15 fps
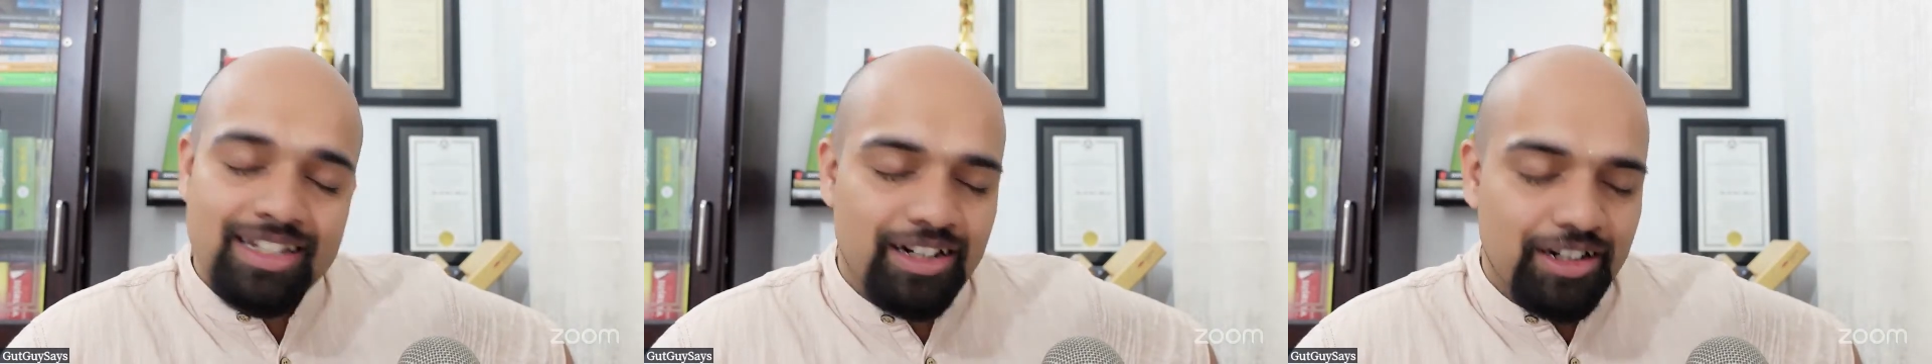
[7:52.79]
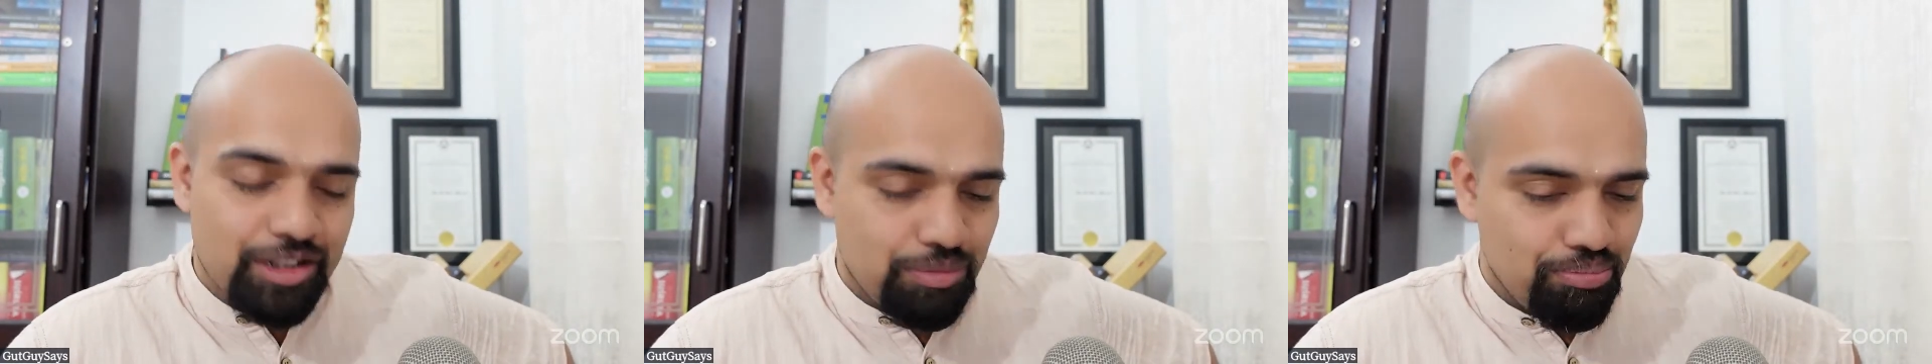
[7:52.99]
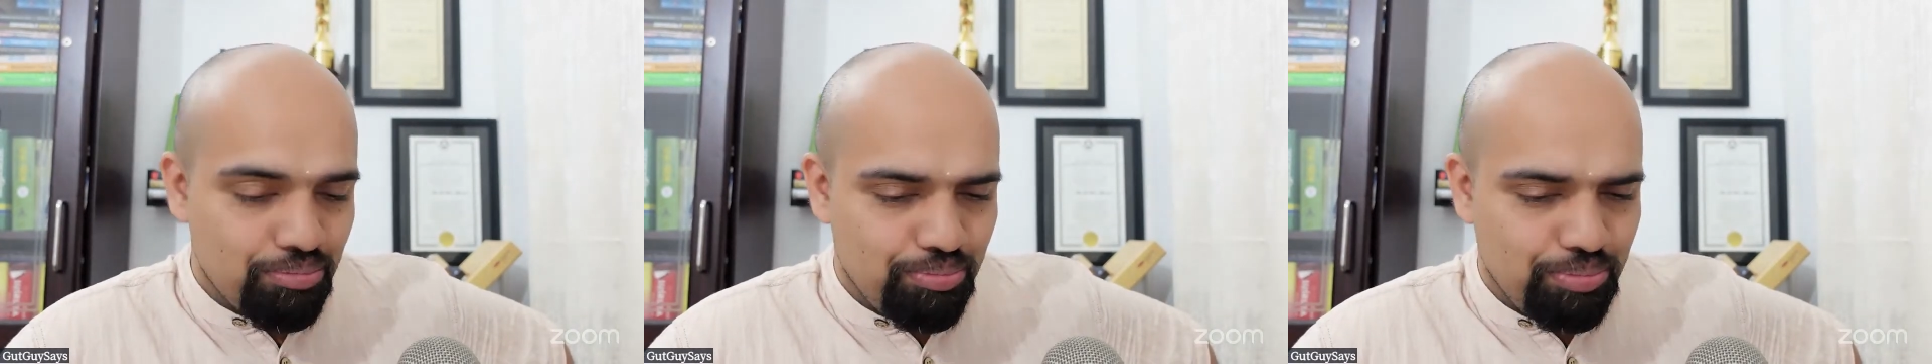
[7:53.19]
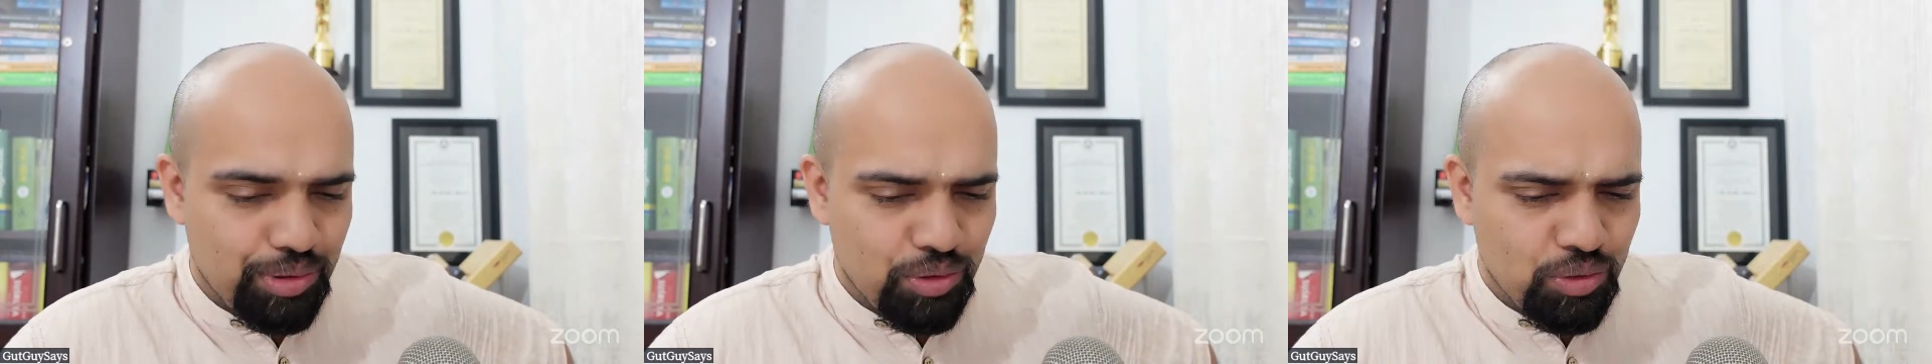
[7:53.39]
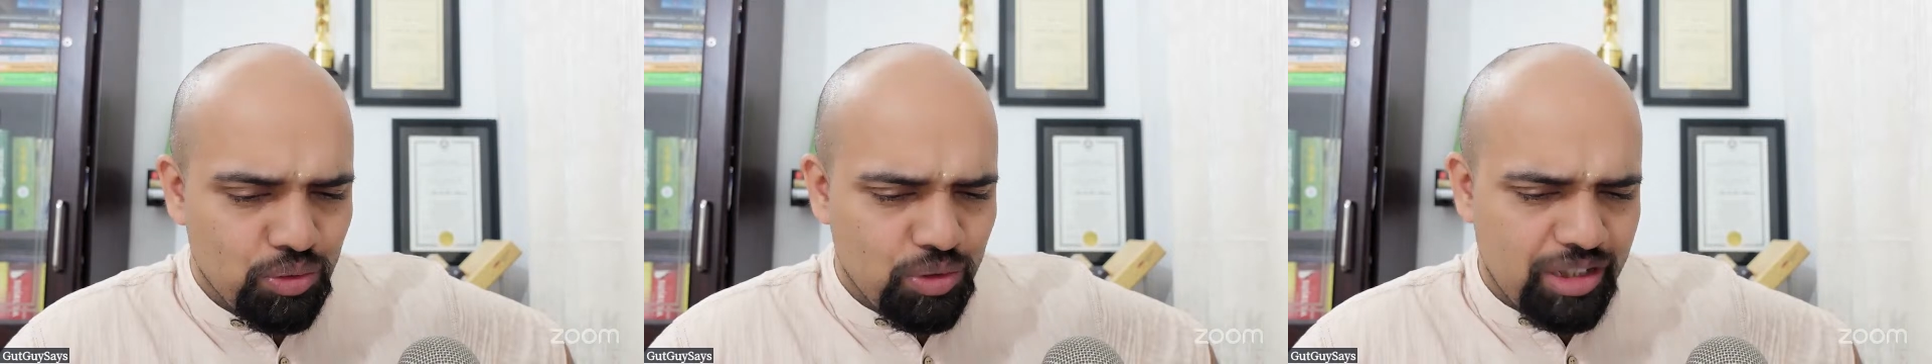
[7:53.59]
it's
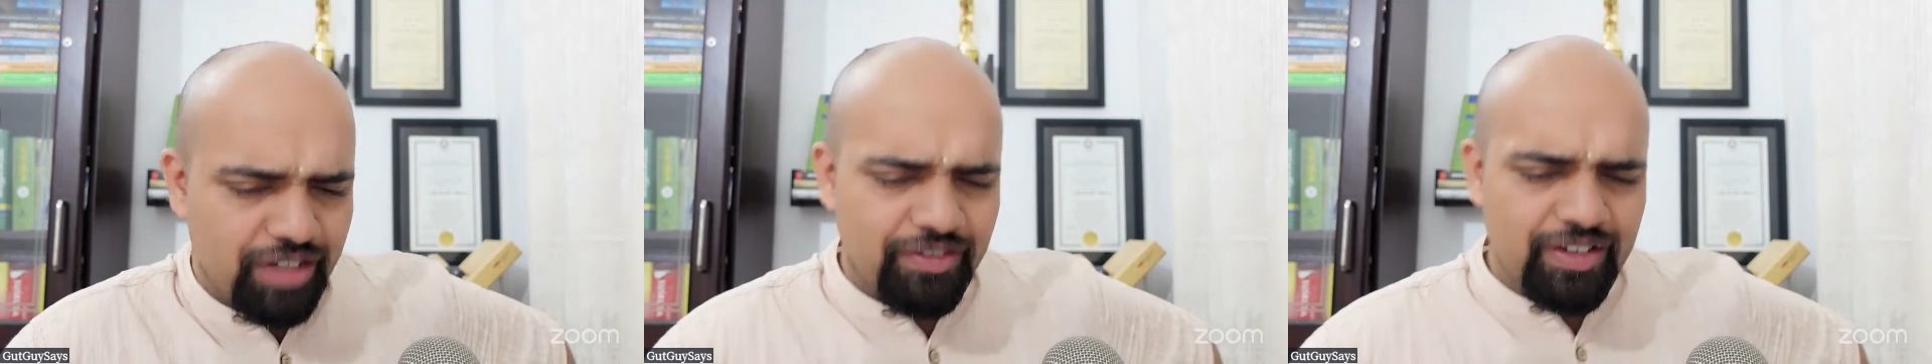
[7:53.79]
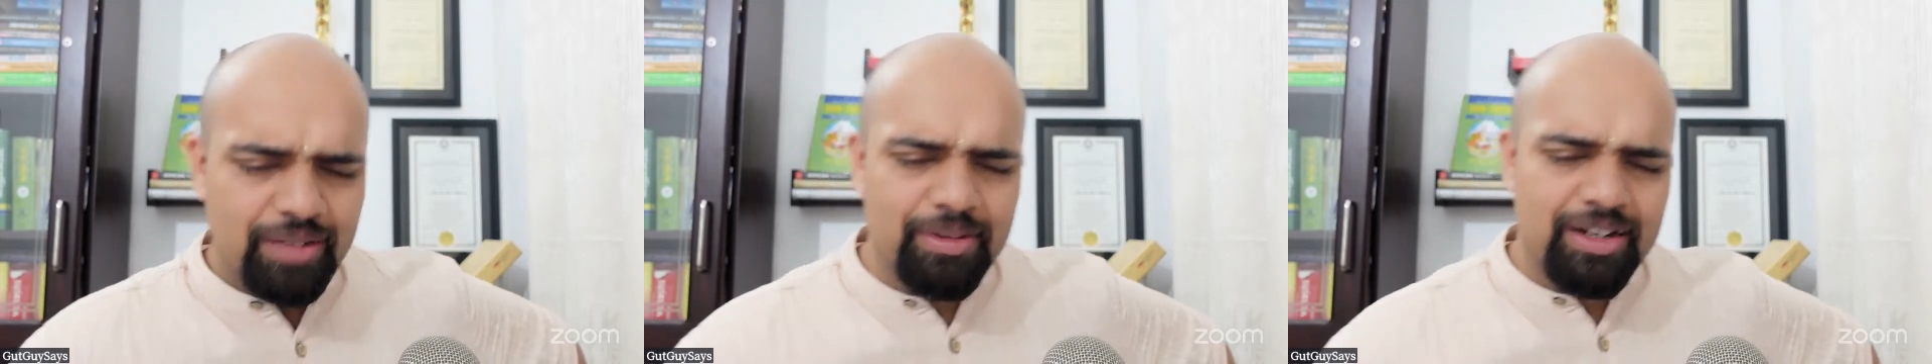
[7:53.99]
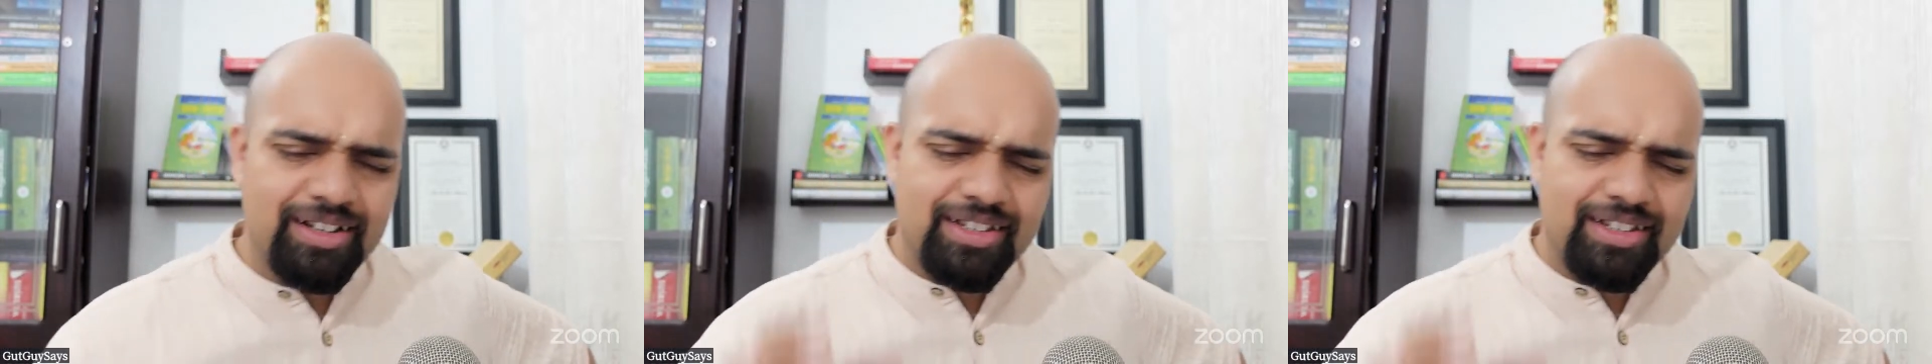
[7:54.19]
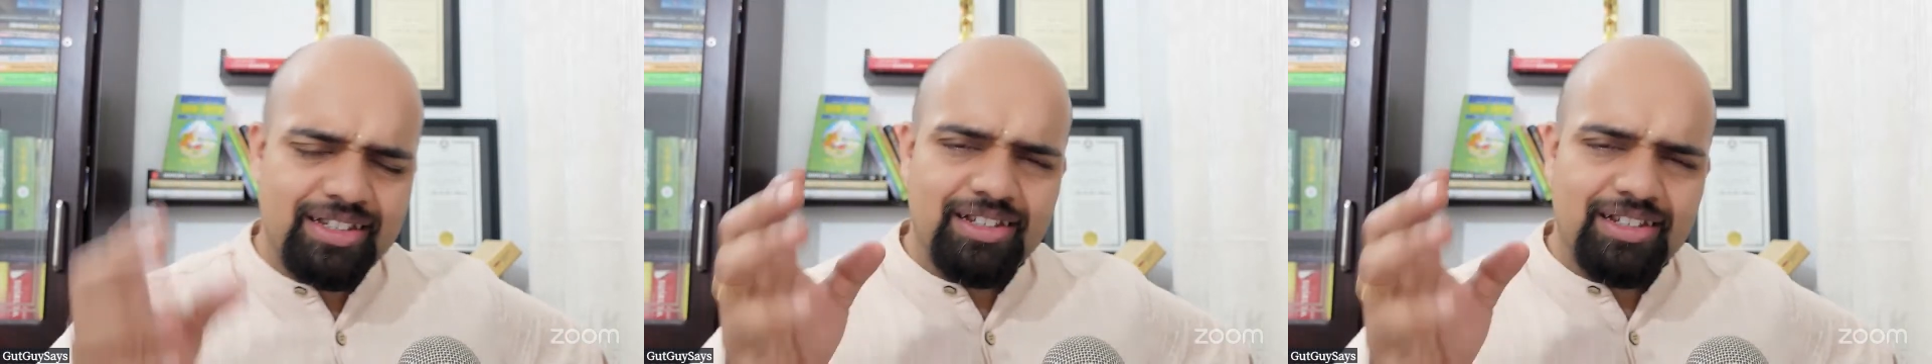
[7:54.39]
beautifully, it's,